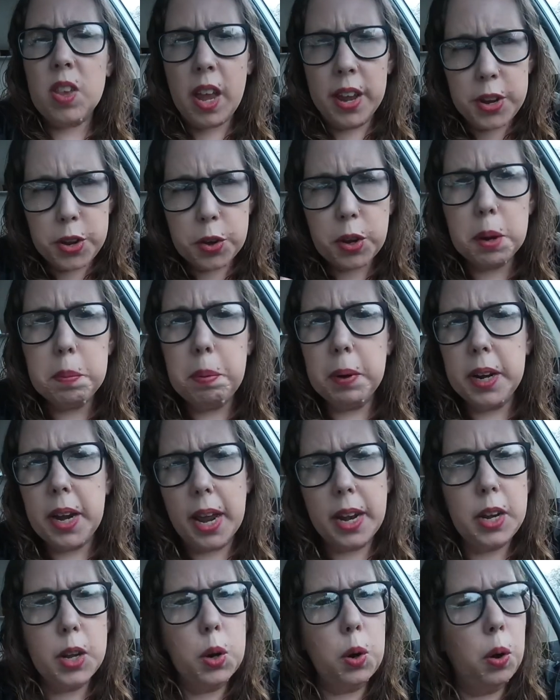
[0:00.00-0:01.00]
and you can
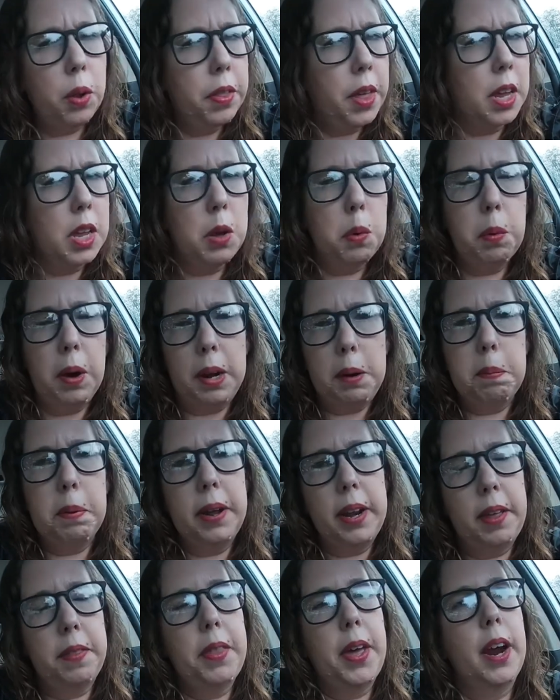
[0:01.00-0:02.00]
put any goal that you want to
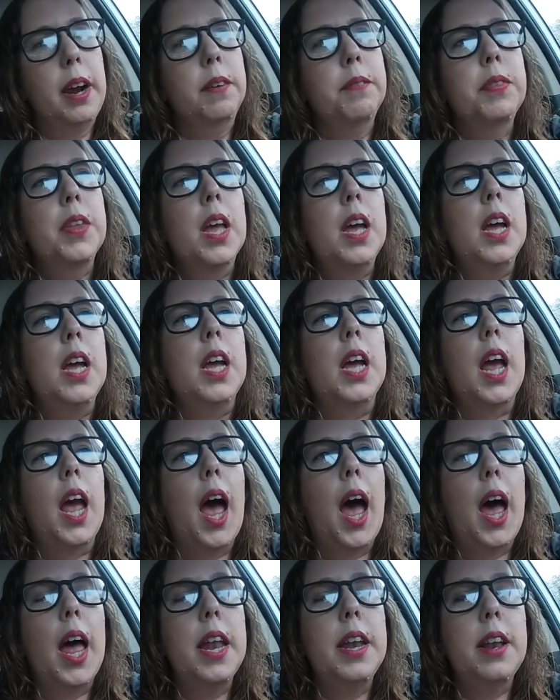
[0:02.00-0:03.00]
put in there
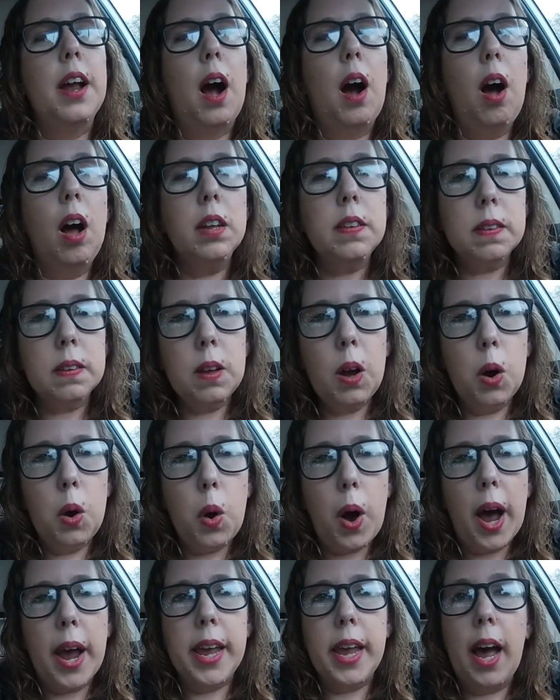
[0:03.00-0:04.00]
and also
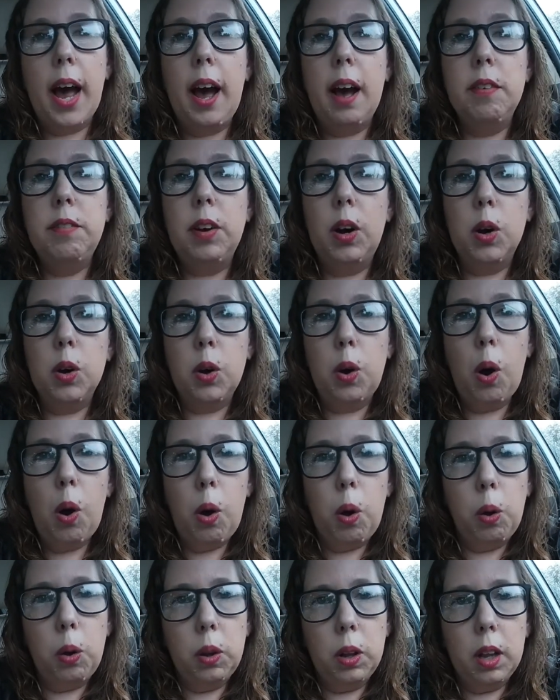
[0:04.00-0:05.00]
I have a
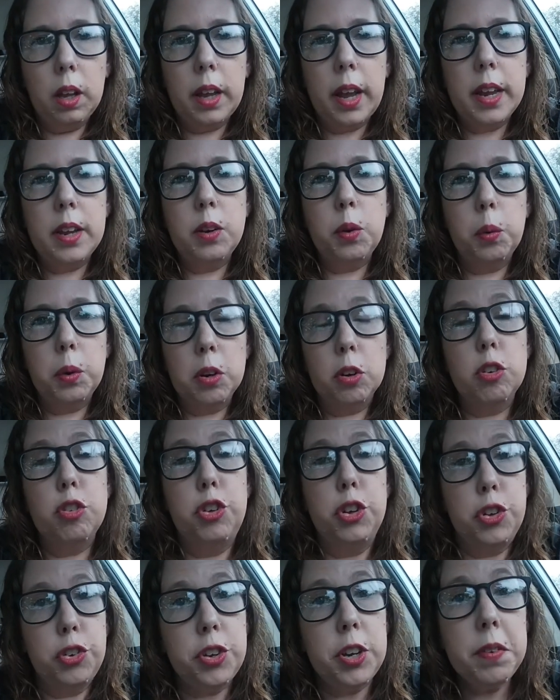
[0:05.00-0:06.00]
goal in order
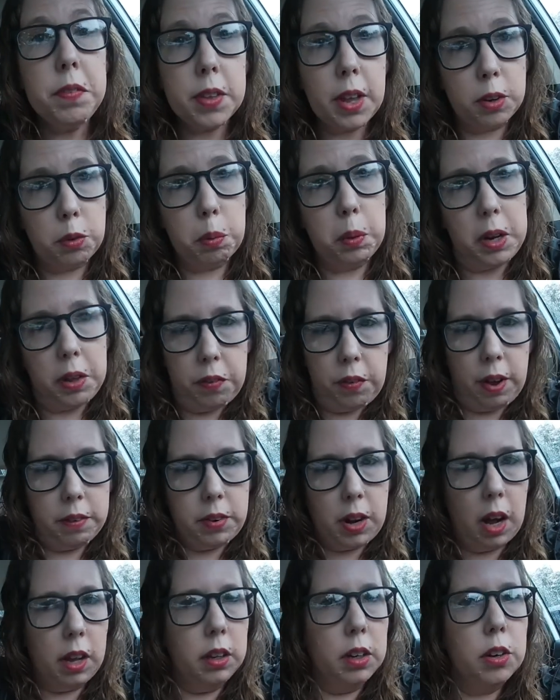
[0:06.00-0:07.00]
to achieve that
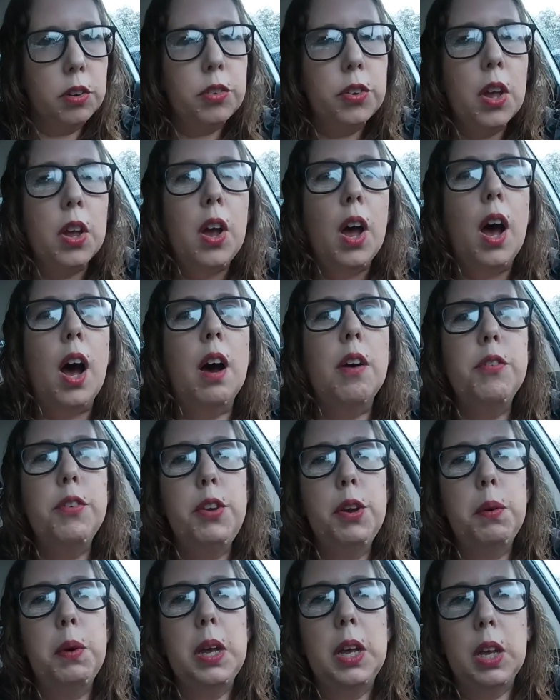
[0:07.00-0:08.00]
$25 of
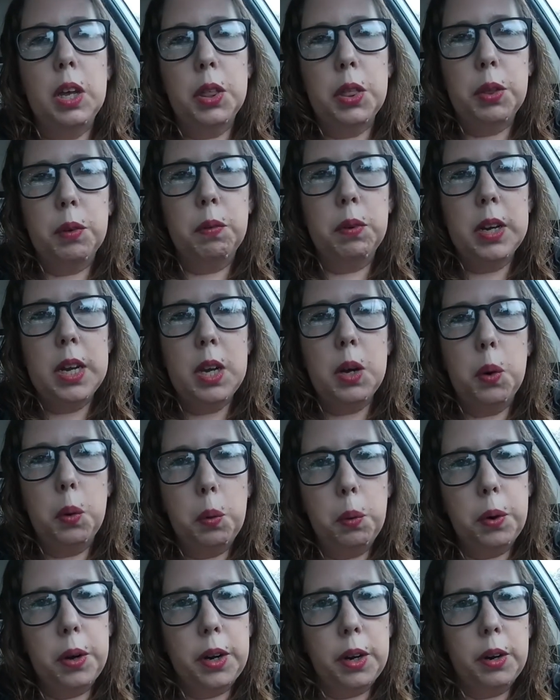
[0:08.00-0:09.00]
doing three
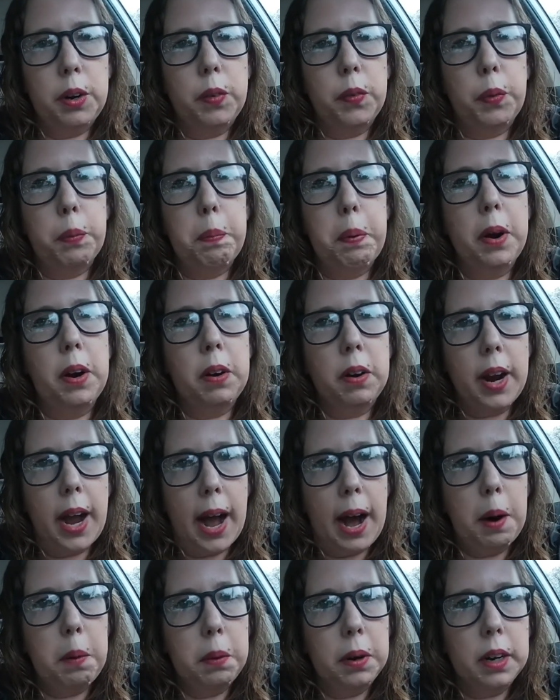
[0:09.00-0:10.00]
orders per
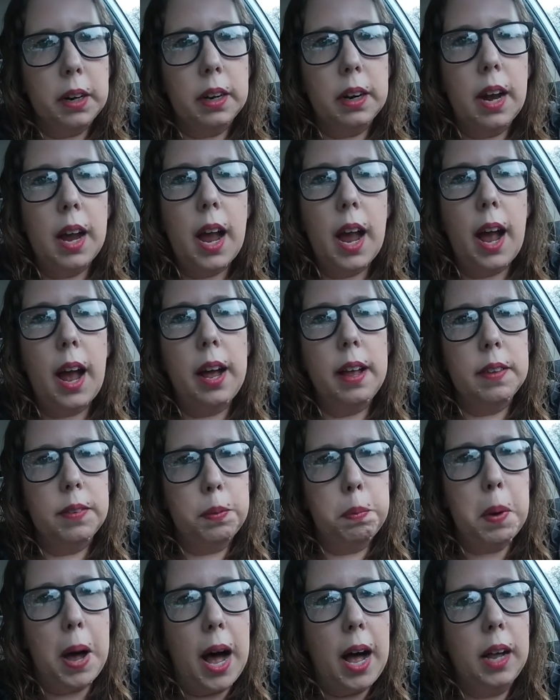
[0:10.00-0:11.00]
hour
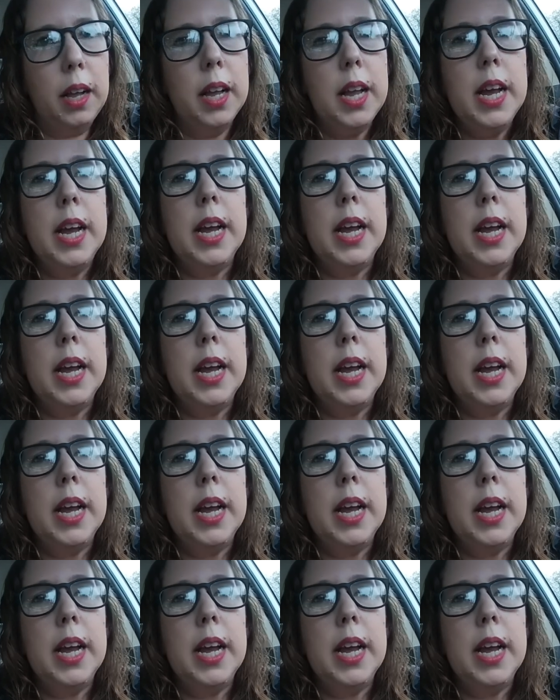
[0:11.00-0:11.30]
as well